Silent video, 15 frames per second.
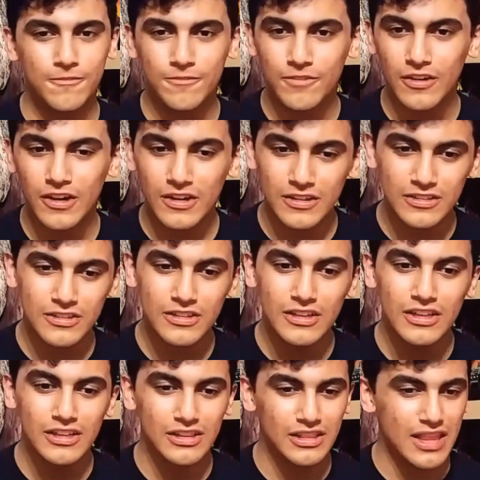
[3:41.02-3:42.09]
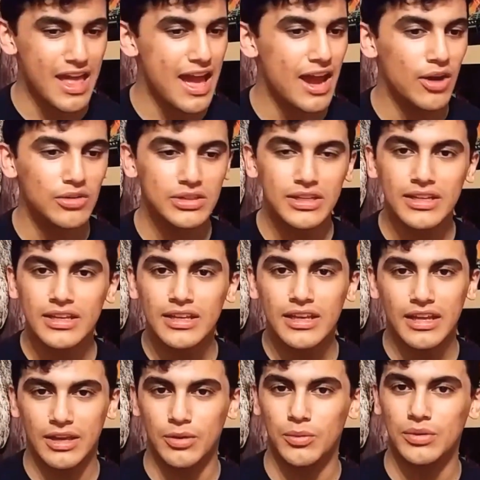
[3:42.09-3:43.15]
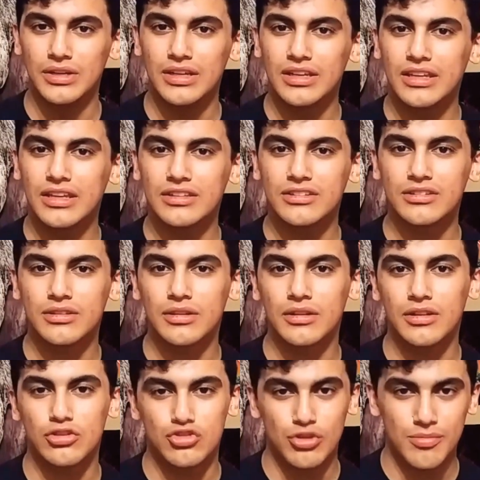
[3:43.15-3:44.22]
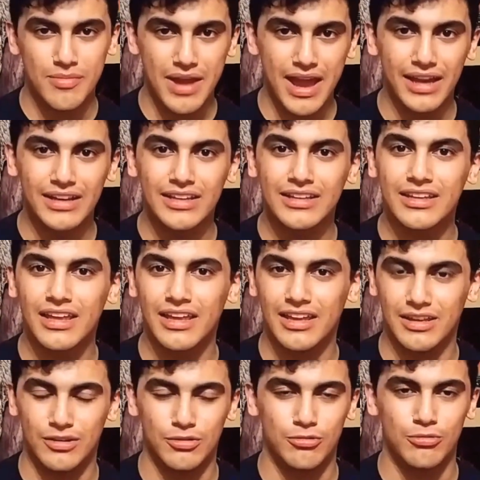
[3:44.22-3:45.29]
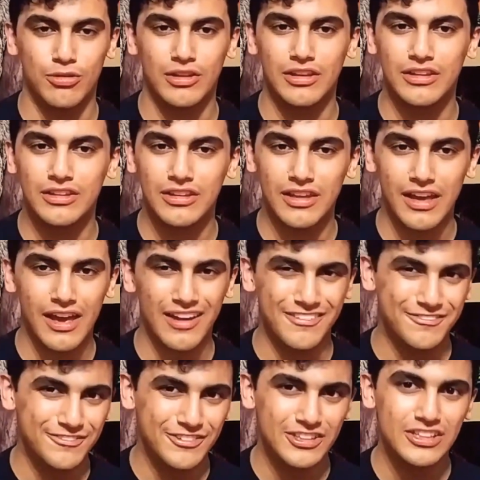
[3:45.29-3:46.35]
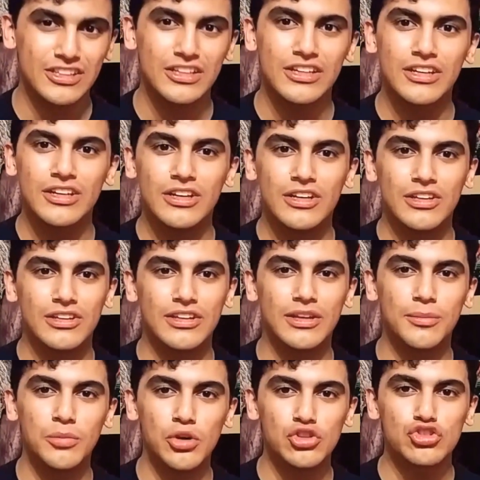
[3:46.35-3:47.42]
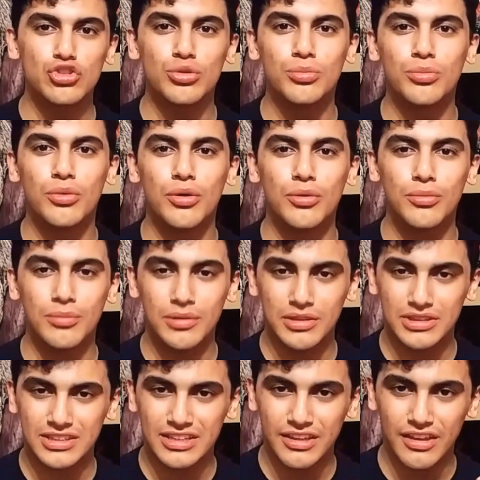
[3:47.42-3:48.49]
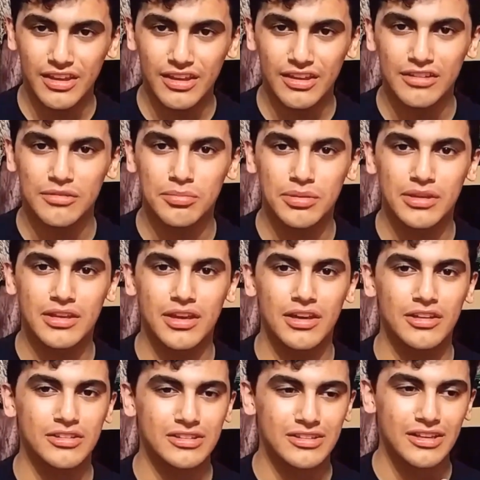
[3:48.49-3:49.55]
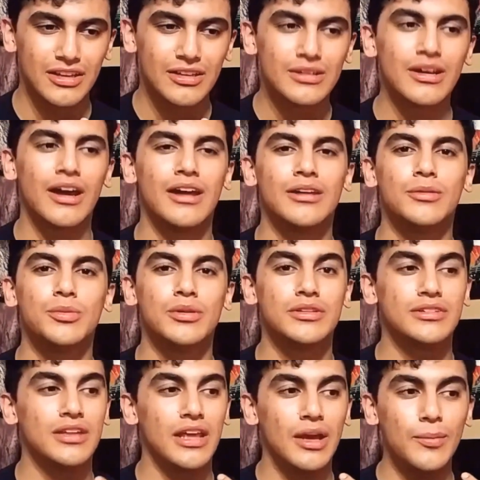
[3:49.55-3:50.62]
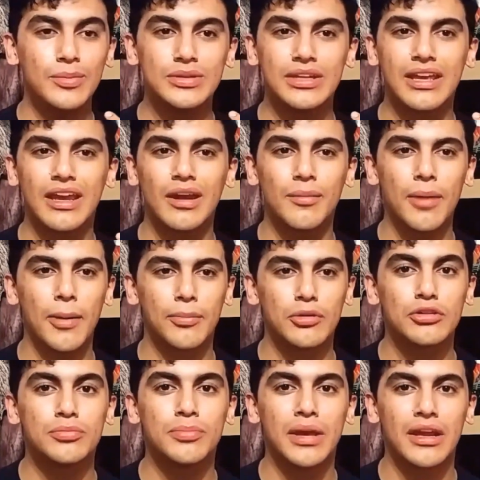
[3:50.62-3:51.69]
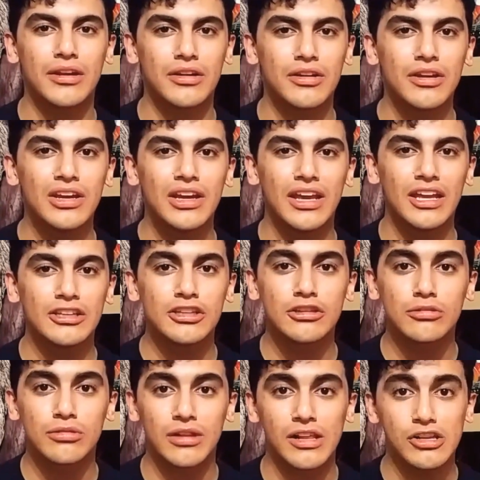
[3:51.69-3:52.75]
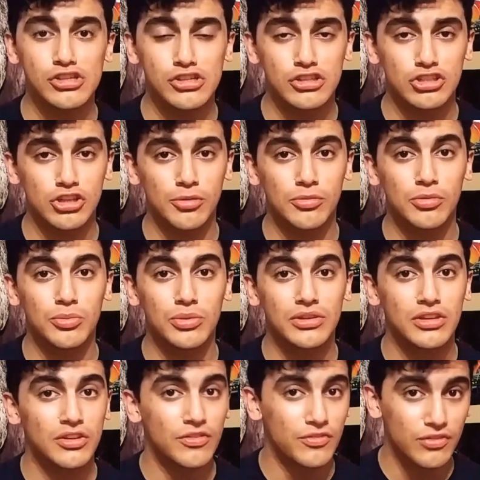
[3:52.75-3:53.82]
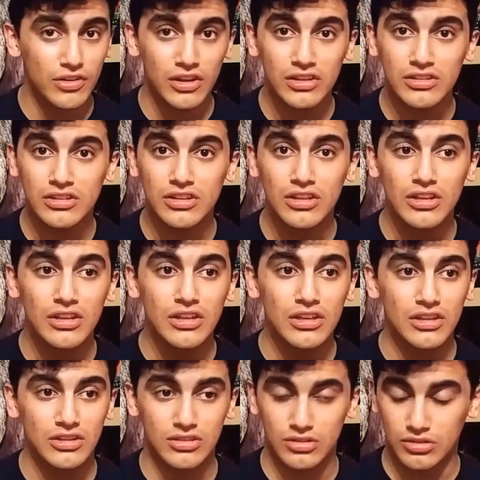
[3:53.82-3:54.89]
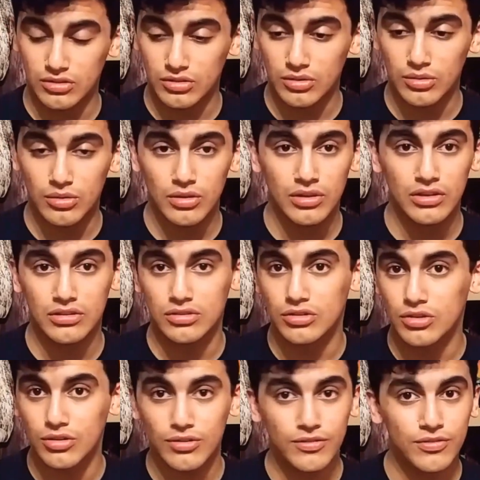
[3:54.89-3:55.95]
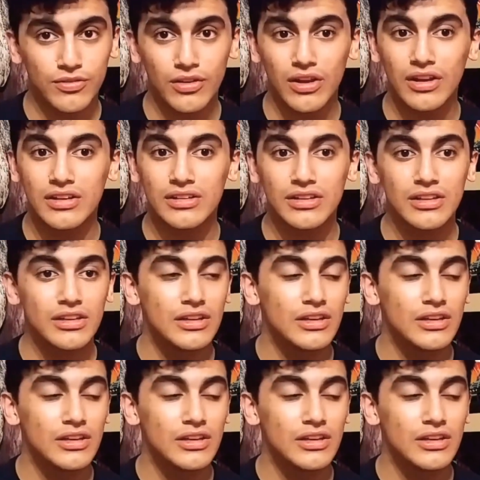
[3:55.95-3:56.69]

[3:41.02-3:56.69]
Fun, loud, and when it gets dramatic and really heavy, the emotional moments hit, because I was able to care about Bruce Banner in his relationship with his friends, his girlfriend.